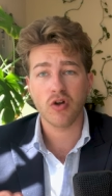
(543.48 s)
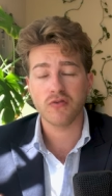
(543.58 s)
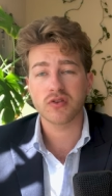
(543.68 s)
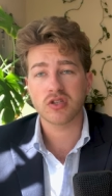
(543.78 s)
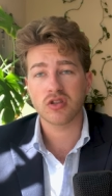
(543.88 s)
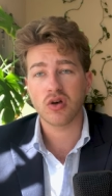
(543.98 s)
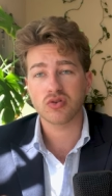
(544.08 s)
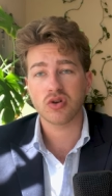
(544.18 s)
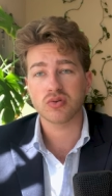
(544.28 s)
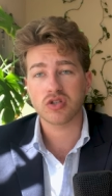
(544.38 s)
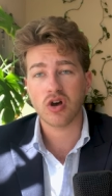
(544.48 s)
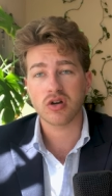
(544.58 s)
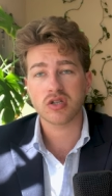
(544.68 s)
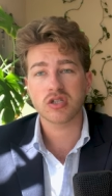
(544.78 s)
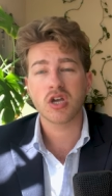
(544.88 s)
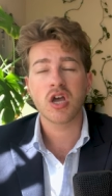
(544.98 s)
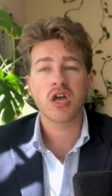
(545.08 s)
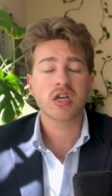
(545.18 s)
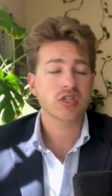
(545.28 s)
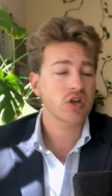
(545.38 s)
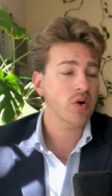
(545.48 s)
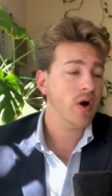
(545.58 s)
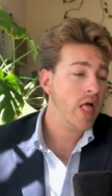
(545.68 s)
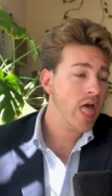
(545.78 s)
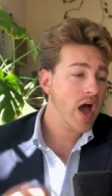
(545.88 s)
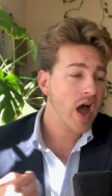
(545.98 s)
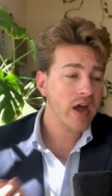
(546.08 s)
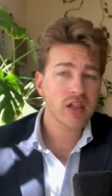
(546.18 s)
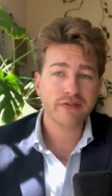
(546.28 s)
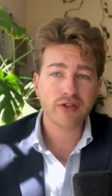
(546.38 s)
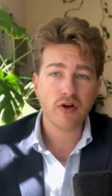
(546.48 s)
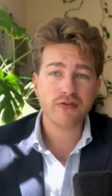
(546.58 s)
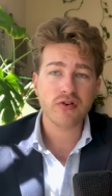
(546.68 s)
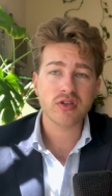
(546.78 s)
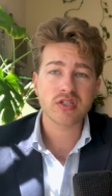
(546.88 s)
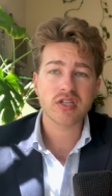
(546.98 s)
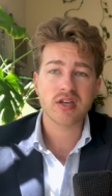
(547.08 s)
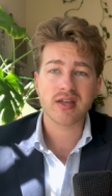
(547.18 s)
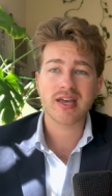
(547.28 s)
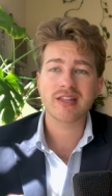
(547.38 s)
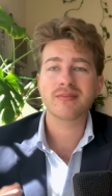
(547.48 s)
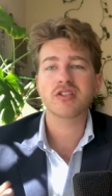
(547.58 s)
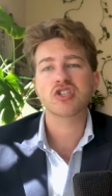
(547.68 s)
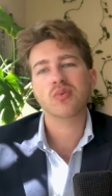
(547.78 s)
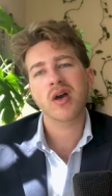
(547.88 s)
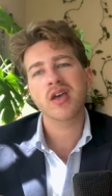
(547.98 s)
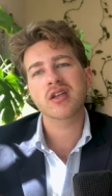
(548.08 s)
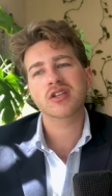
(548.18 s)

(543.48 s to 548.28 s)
loafers and no-show socks. So I love loafers. You can get them in suede